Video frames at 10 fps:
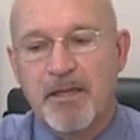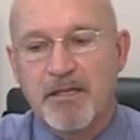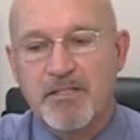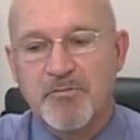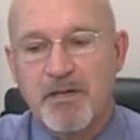
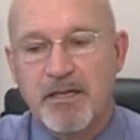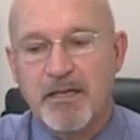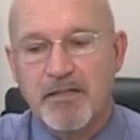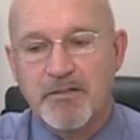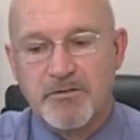is being
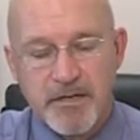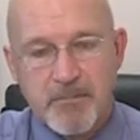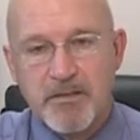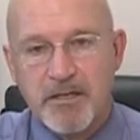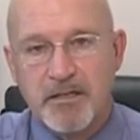
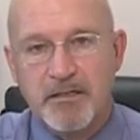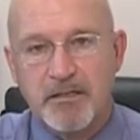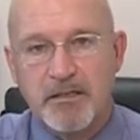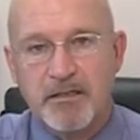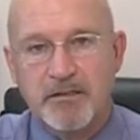extremely
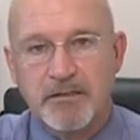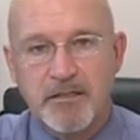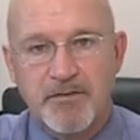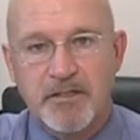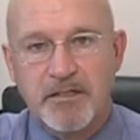
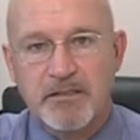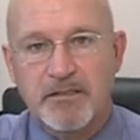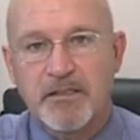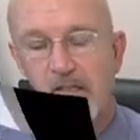difficult.